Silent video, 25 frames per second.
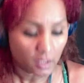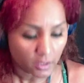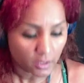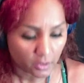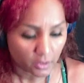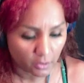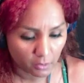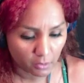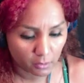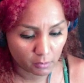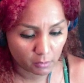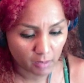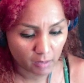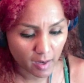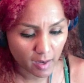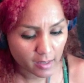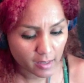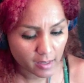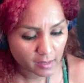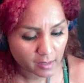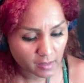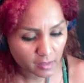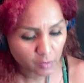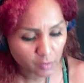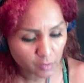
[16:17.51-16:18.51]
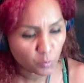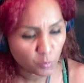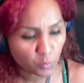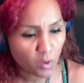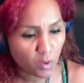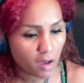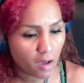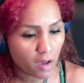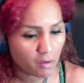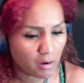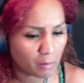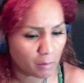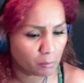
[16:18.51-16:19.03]
Your eyes is
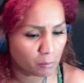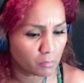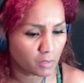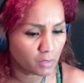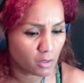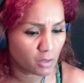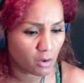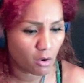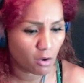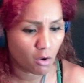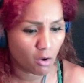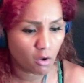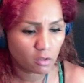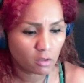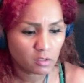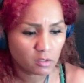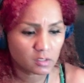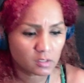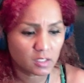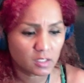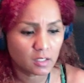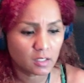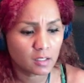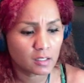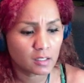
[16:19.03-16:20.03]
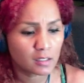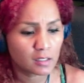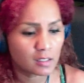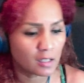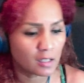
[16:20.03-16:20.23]
where I'm looking.